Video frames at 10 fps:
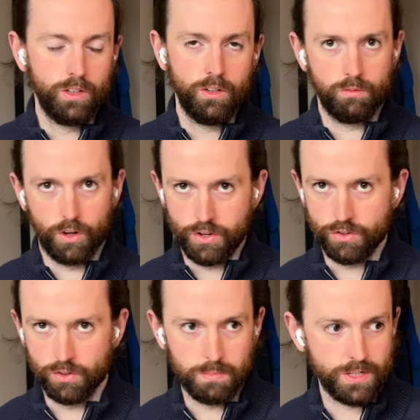running your
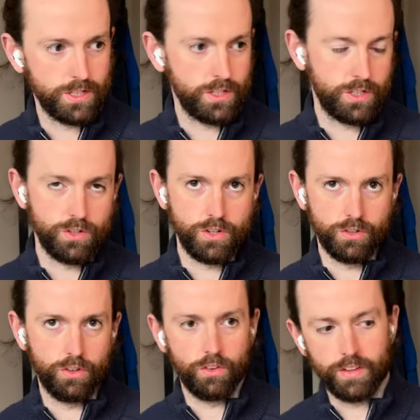own business, doing your
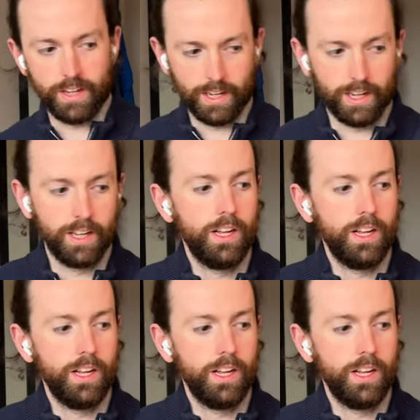own thing,